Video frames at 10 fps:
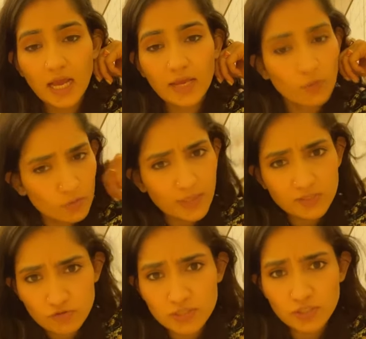I
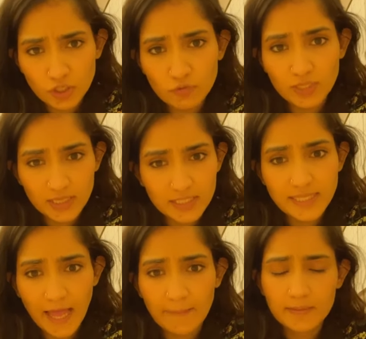always just knew that
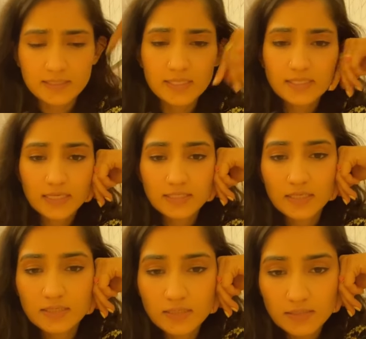this happens, this
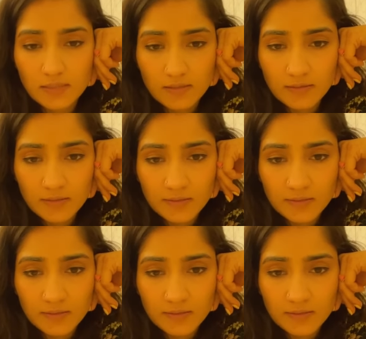exists.